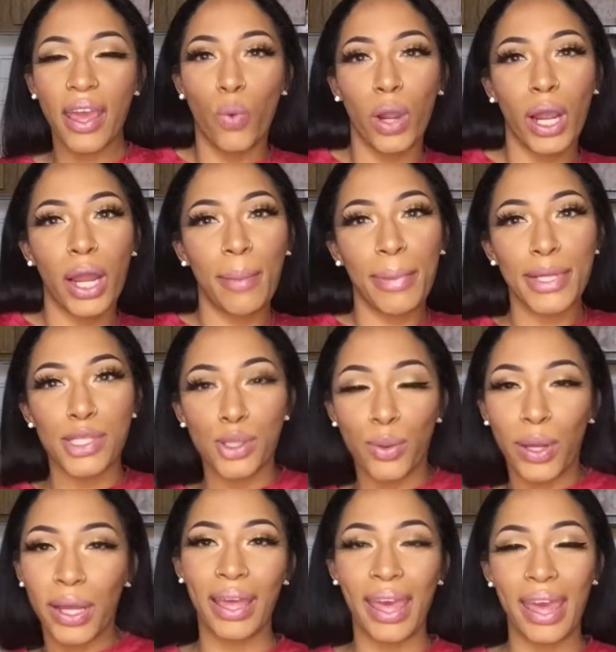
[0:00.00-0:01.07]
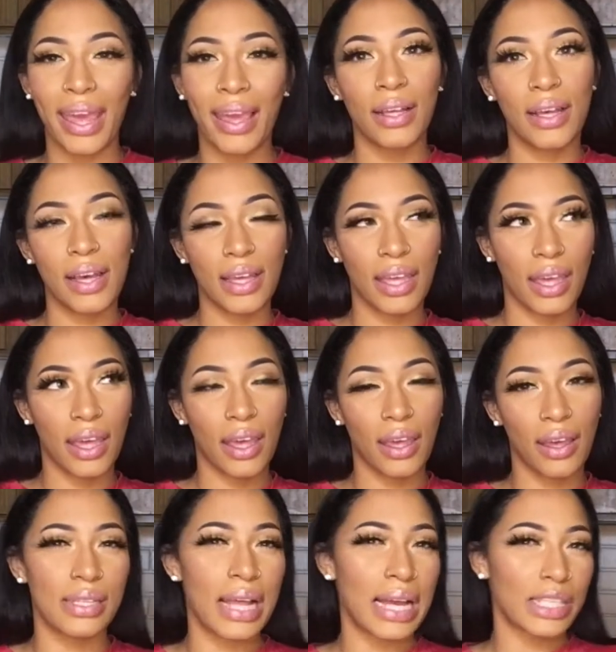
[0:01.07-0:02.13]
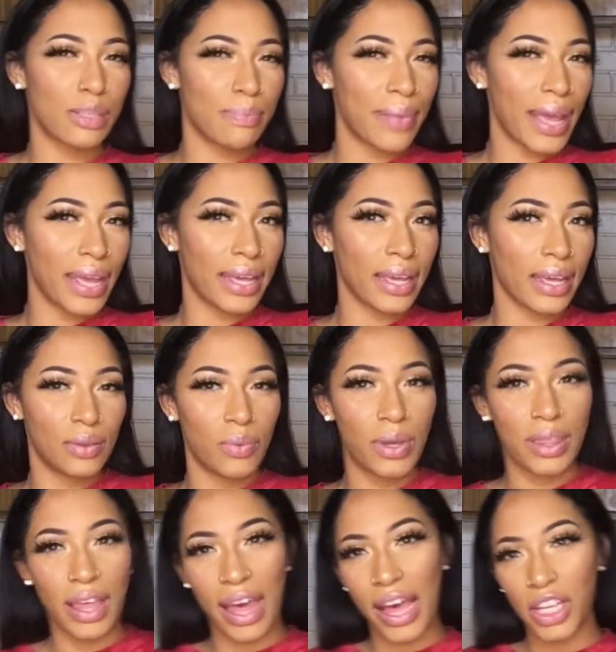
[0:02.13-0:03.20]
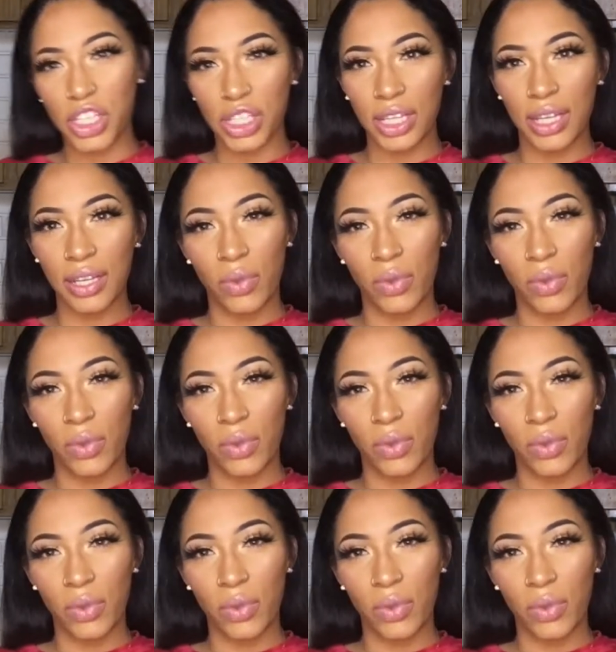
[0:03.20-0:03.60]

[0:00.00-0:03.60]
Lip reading: we're gonna be doing a cooking/baking with Ashley,